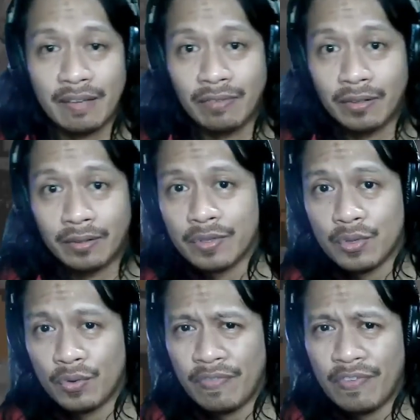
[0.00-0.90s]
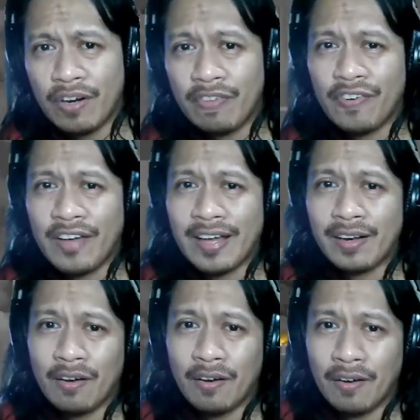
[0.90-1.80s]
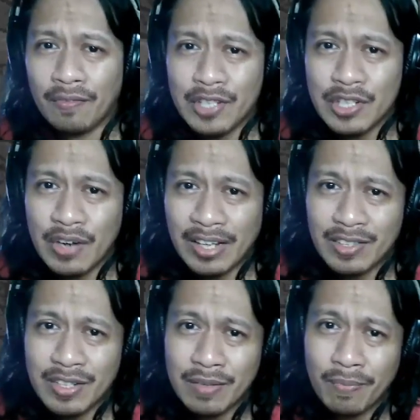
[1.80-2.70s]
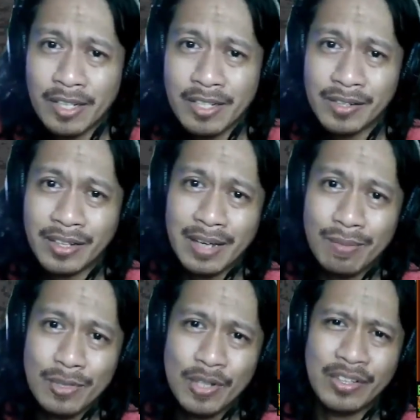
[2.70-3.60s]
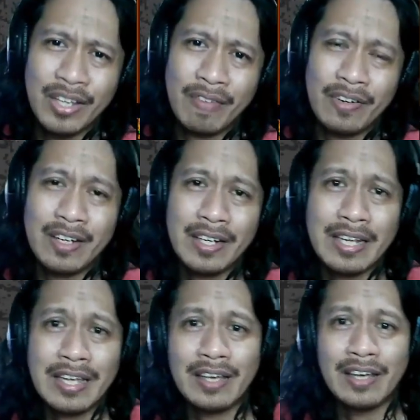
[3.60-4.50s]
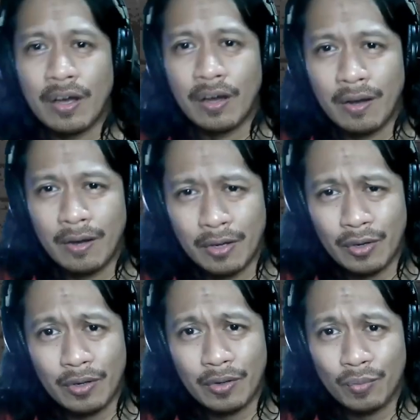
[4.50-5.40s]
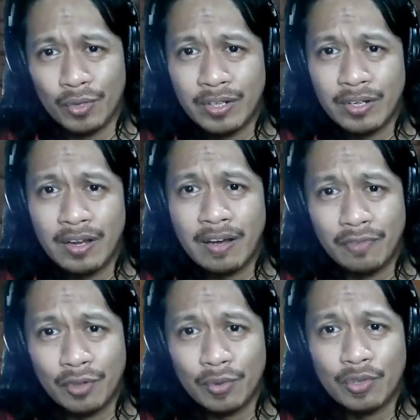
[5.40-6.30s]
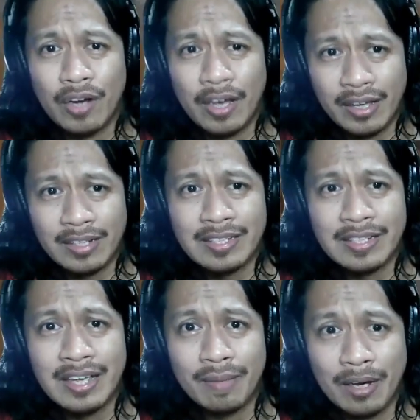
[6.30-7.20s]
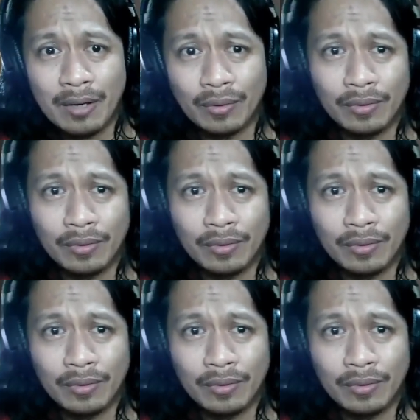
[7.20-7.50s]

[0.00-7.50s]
level. So if you're a fan of strategy puzzle games, you'll definitely would love to try this game out.